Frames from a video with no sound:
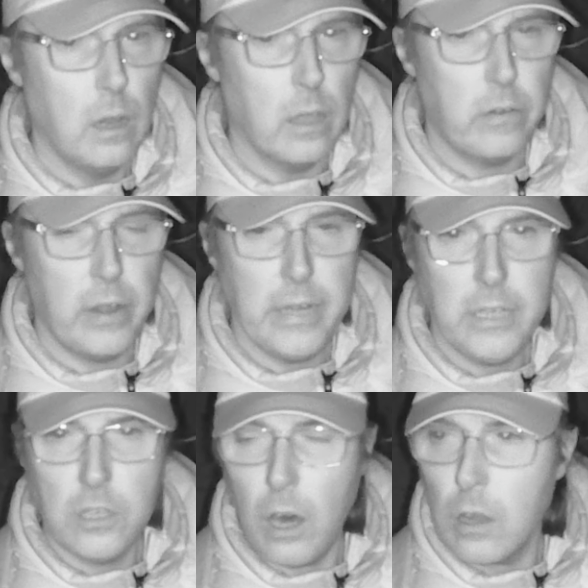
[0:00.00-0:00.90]
Are there any
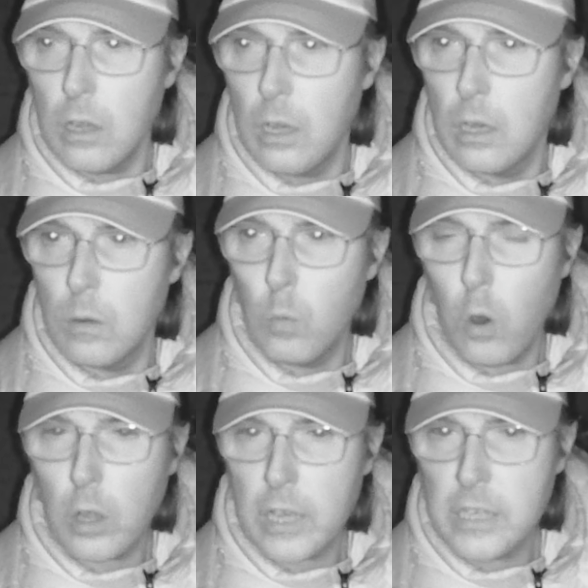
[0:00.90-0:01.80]
dog
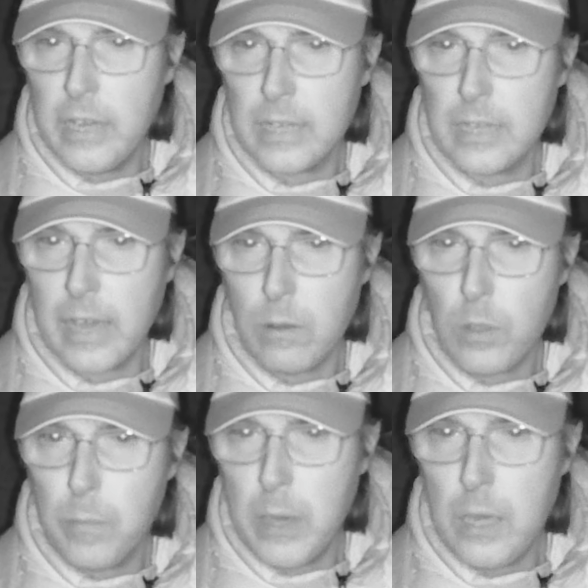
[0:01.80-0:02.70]
walkers here tonight
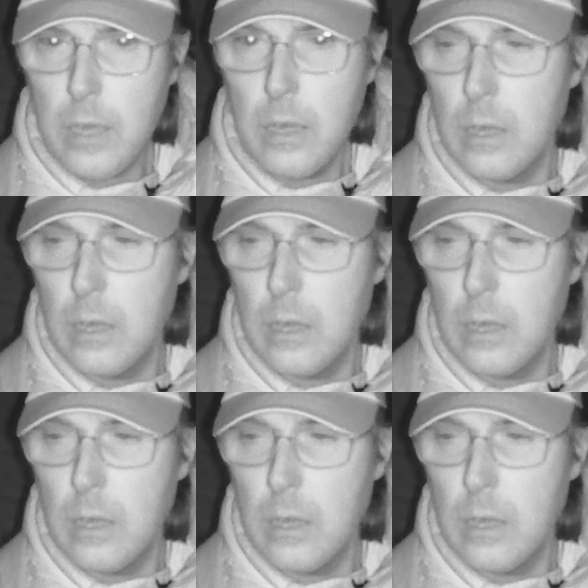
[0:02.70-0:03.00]
with me?